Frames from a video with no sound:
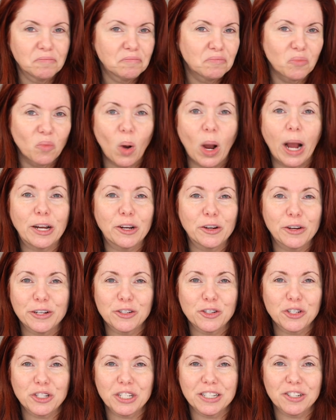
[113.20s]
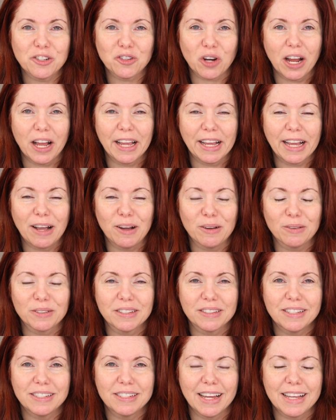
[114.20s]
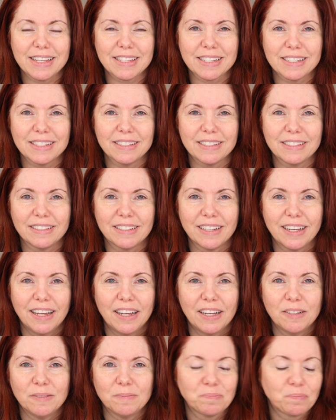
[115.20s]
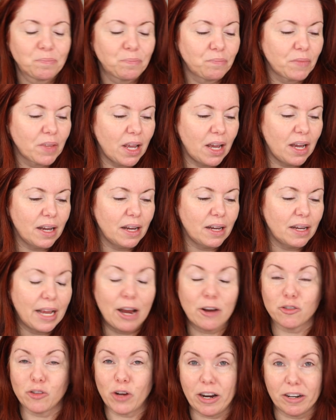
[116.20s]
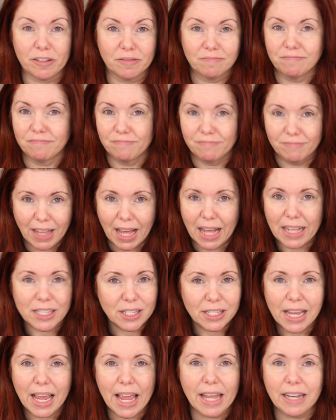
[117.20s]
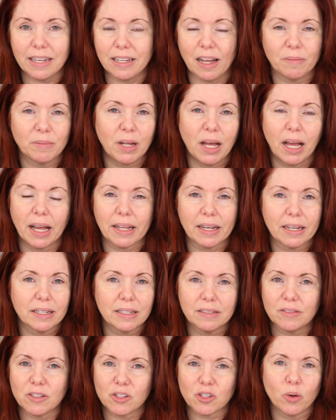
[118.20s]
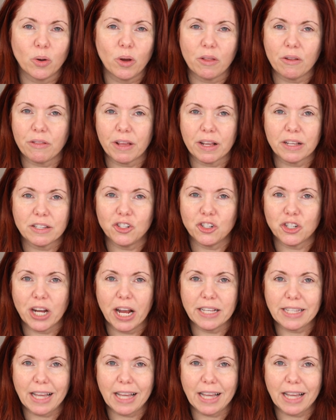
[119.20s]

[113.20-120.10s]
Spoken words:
why you're interested in trying out the Dyson hairdryer. That's it. There's no other things that you guys